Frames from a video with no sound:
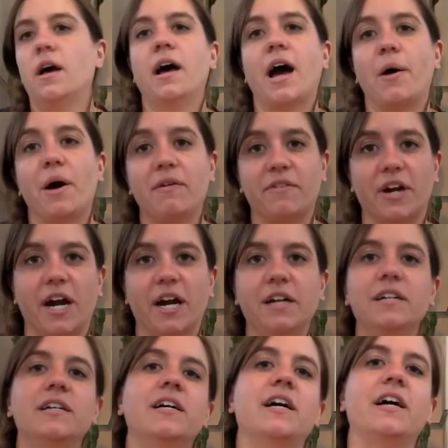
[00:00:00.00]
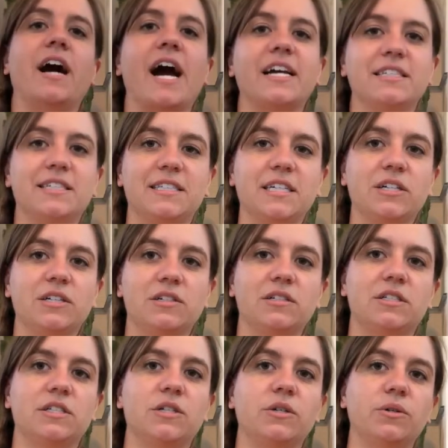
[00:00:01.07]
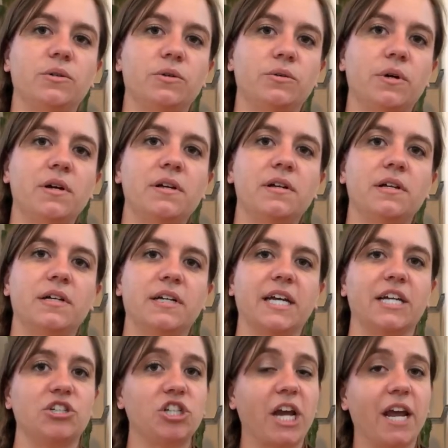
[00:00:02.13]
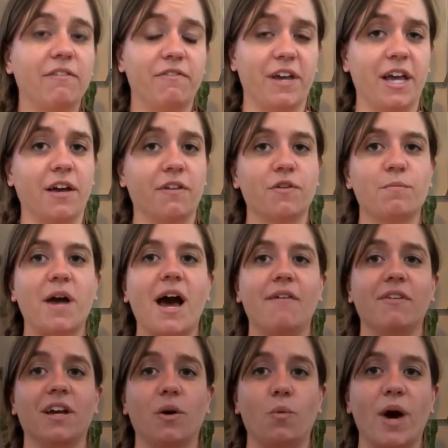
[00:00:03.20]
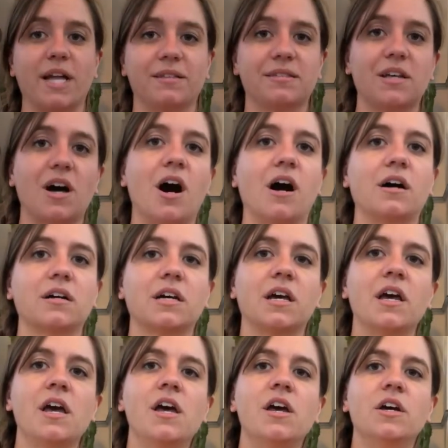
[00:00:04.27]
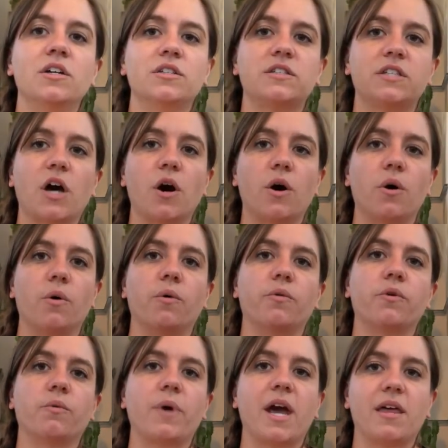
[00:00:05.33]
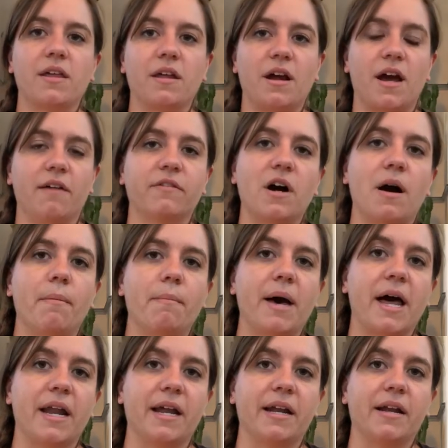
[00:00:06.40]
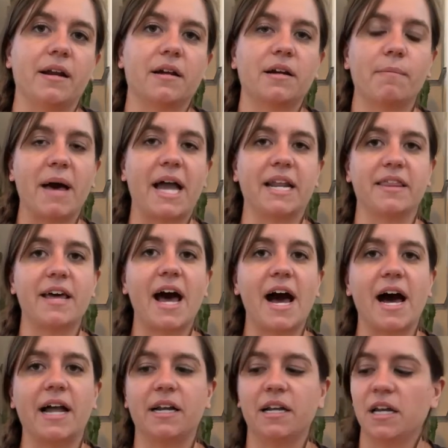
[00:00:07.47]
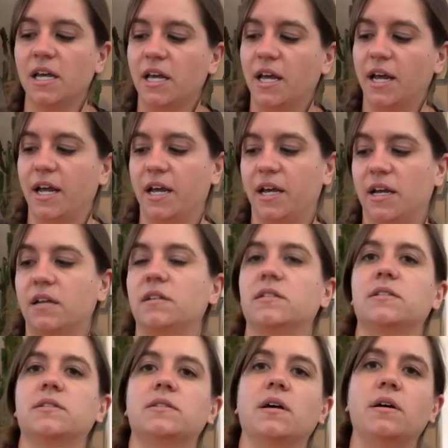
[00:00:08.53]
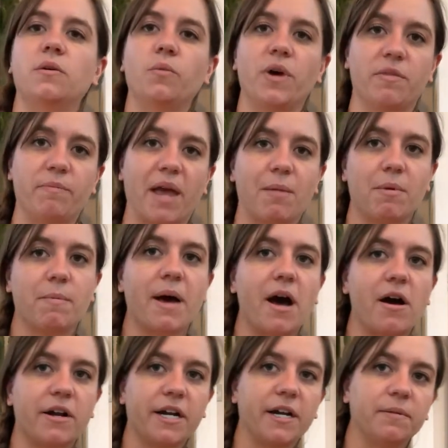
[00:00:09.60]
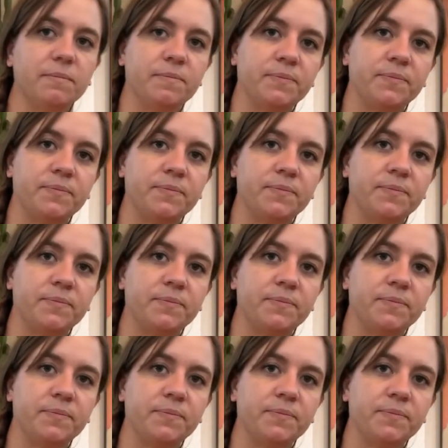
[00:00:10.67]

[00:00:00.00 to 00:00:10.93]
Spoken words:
However, I still do get chafing from having a wet sock, so the way that I've combated that is with baby powder